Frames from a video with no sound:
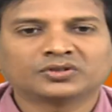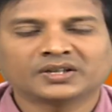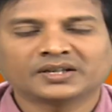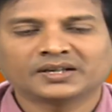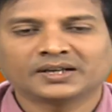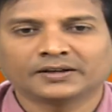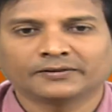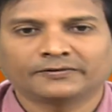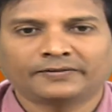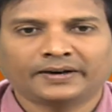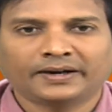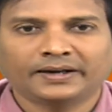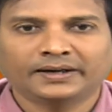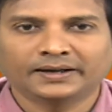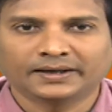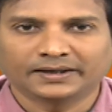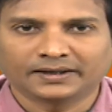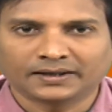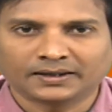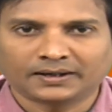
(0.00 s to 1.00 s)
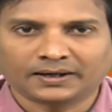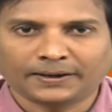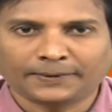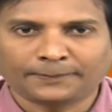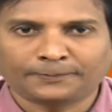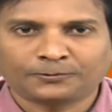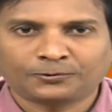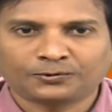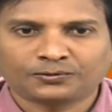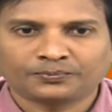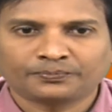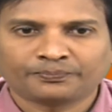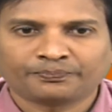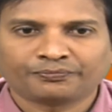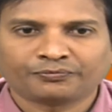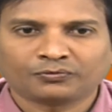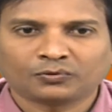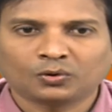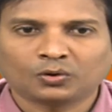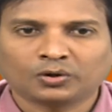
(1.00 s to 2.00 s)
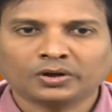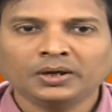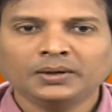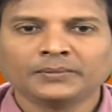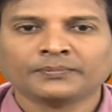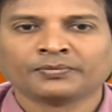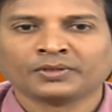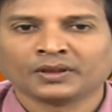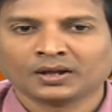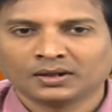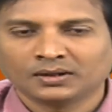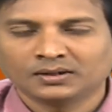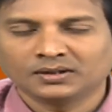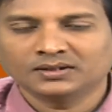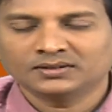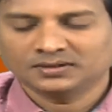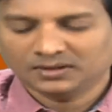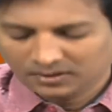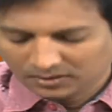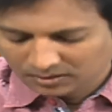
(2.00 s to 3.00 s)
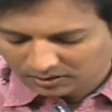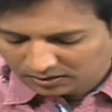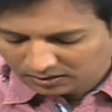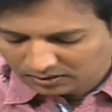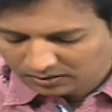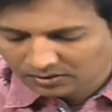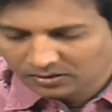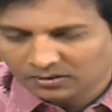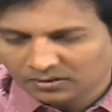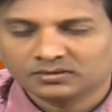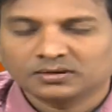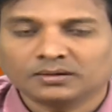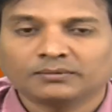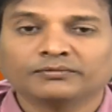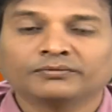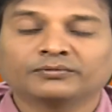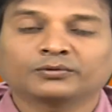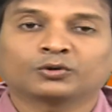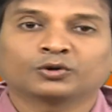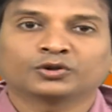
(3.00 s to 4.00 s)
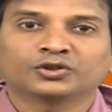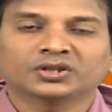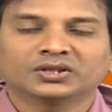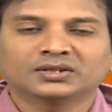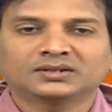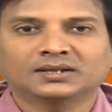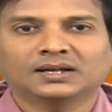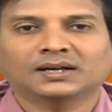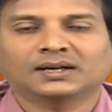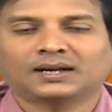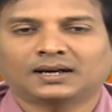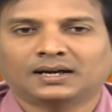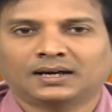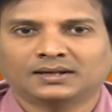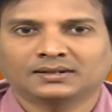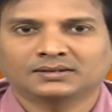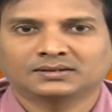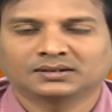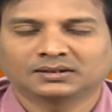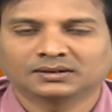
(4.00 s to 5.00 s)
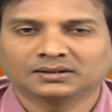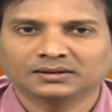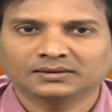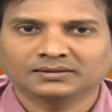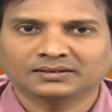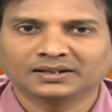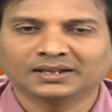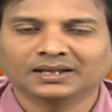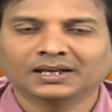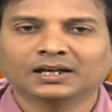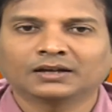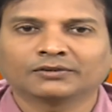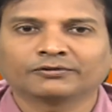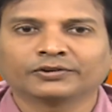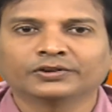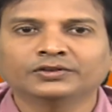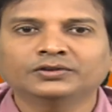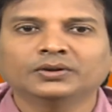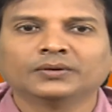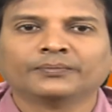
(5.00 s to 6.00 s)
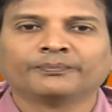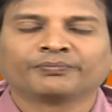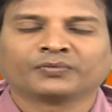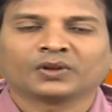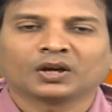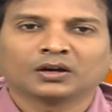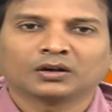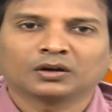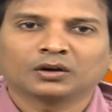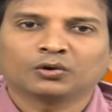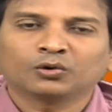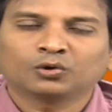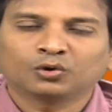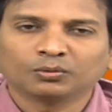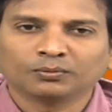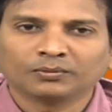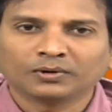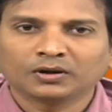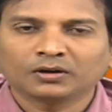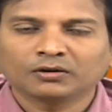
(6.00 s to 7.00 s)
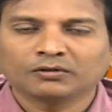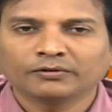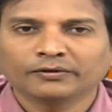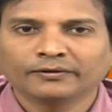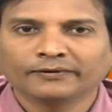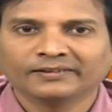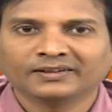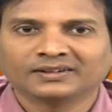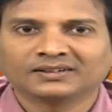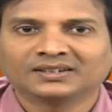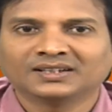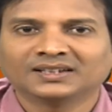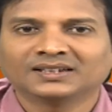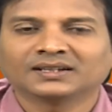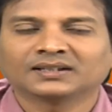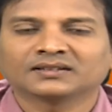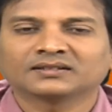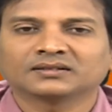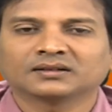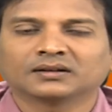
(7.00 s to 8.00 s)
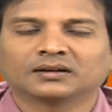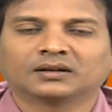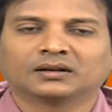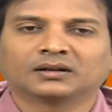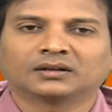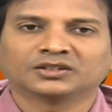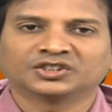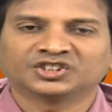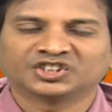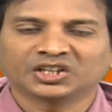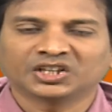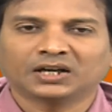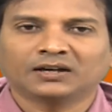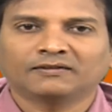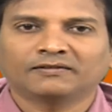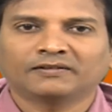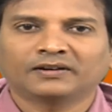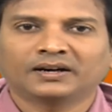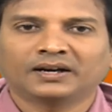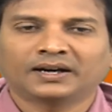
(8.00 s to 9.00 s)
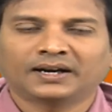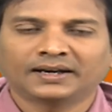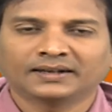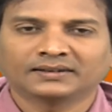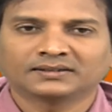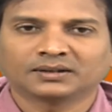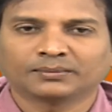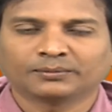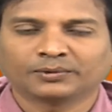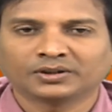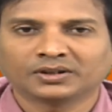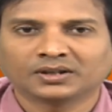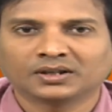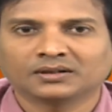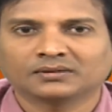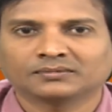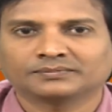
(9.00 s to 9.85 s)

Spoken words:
defined data types. Okay. These are the some questions are asked in the C language. Now, tomorrow we will see the Java and some other